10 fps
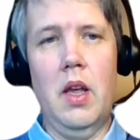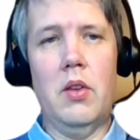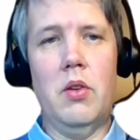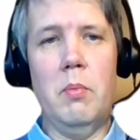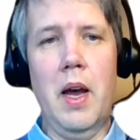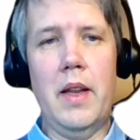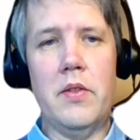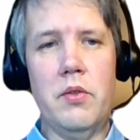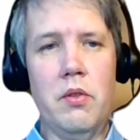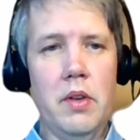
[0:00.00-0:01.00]
you
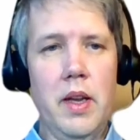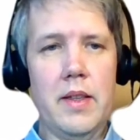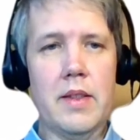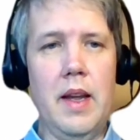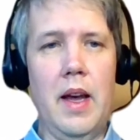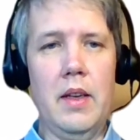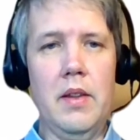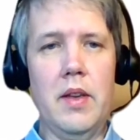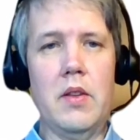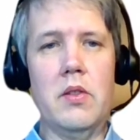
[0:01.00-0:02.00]
might synchronize
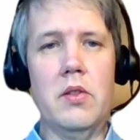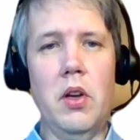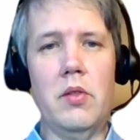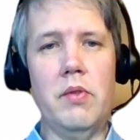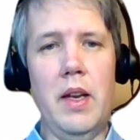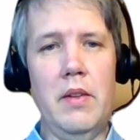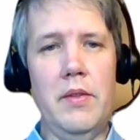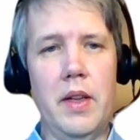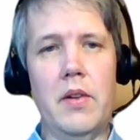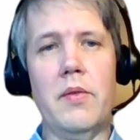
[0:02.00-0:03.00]
data that is not
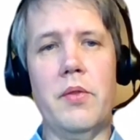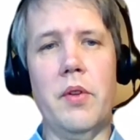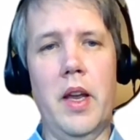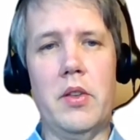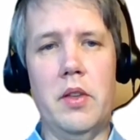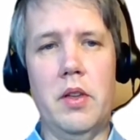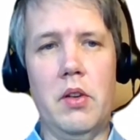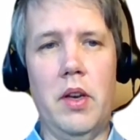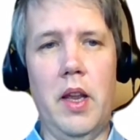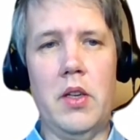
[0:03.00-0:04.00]
relevant for HCL
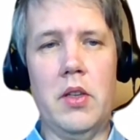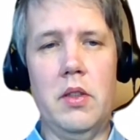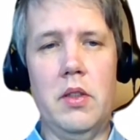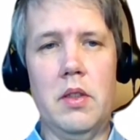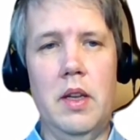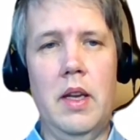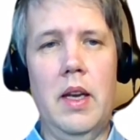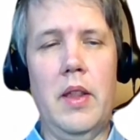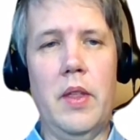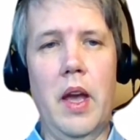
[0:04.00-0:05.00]
connections,
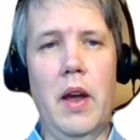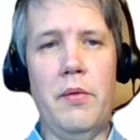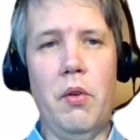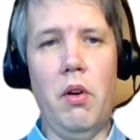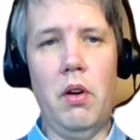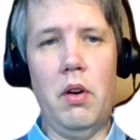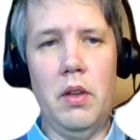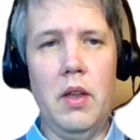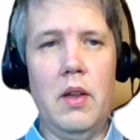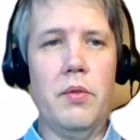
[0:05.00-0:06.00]
and therefore,
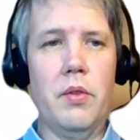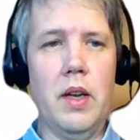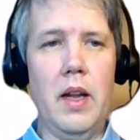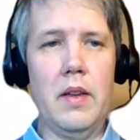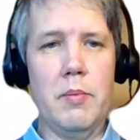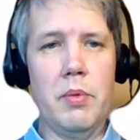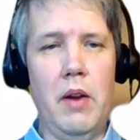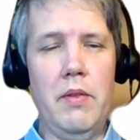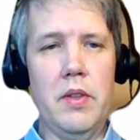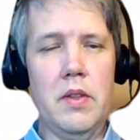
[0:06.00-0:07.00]
for data
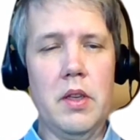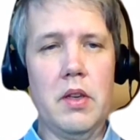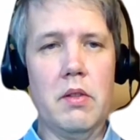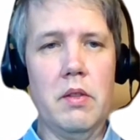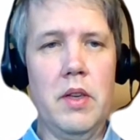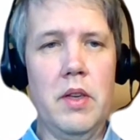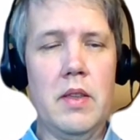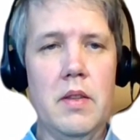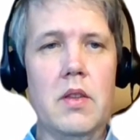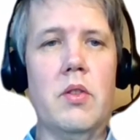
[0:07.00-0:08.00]
privacy
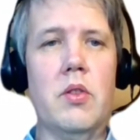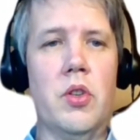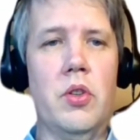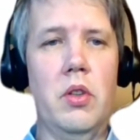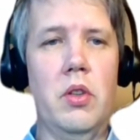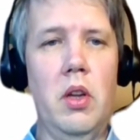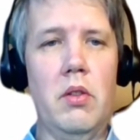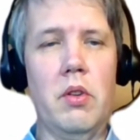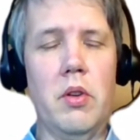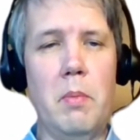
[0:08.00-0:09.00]
reasons, you should
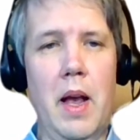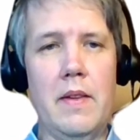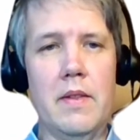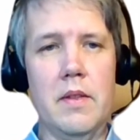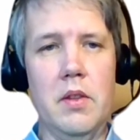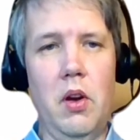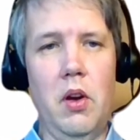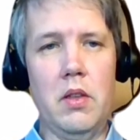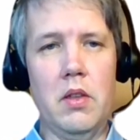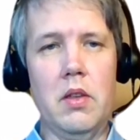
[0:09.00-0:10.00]
not or you must
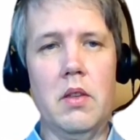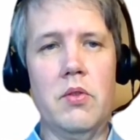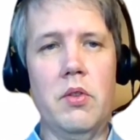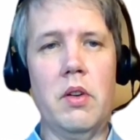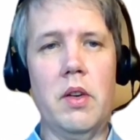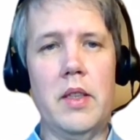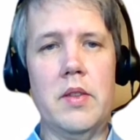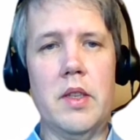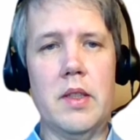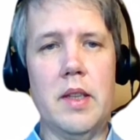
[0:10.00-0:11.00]
not
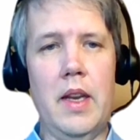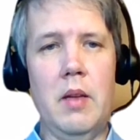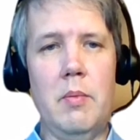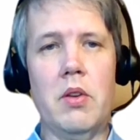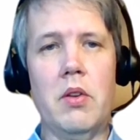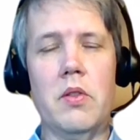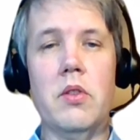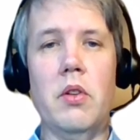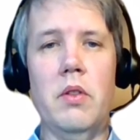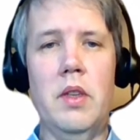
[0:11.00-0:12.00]
synchronize this data because
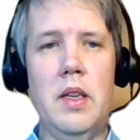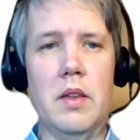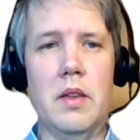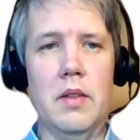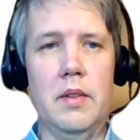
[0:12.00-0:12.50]
you don't need it.